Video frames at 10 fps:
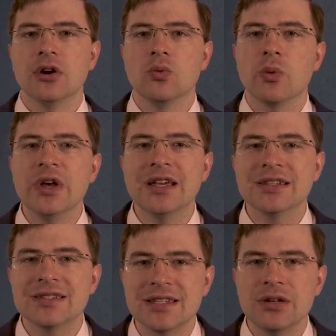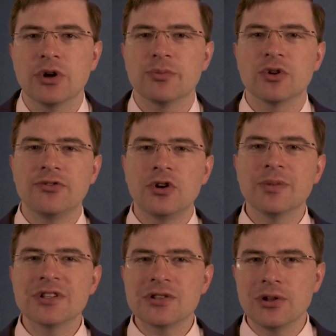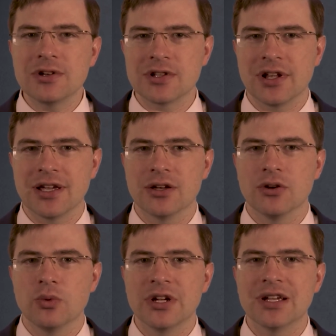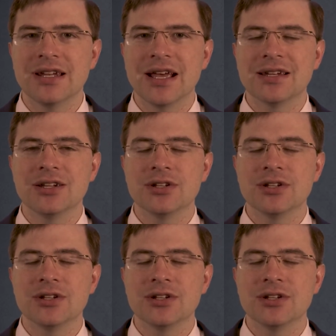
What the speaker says: where we can see what performance looks like when connecting